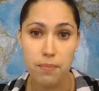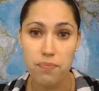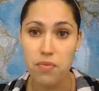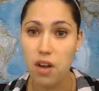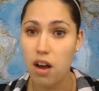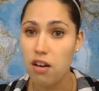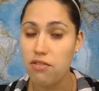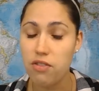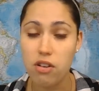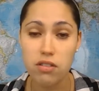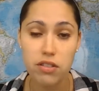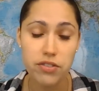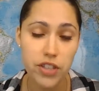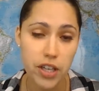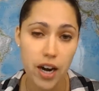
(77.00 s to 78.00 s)
Of all
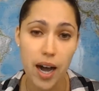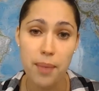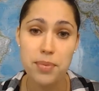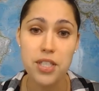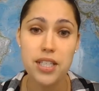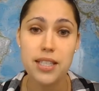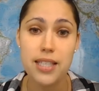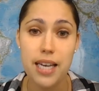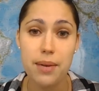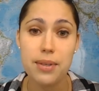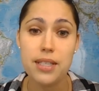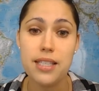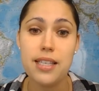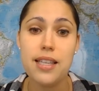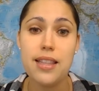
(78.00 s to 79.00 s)
of your options, I would
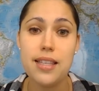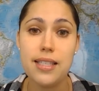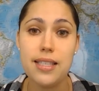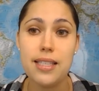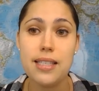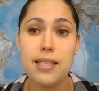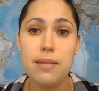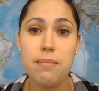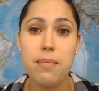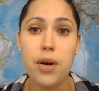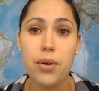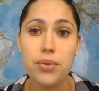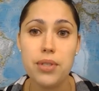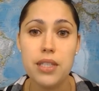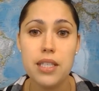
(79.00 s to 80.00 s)
say that this is the
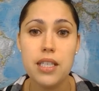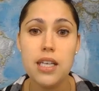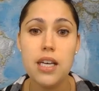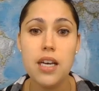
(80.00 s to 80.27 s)
most